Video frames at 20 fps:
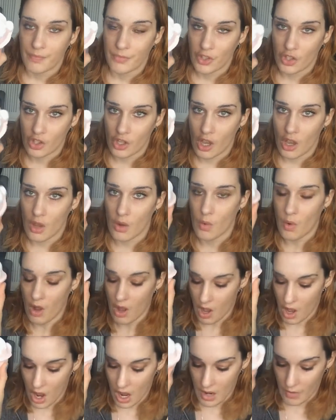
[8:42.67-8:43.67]
so
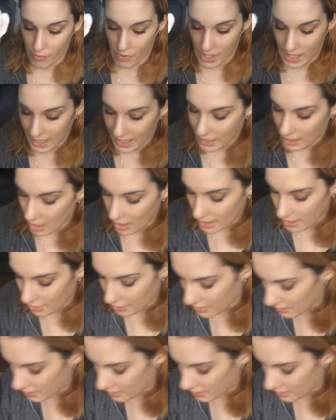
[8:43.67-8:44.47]
I really like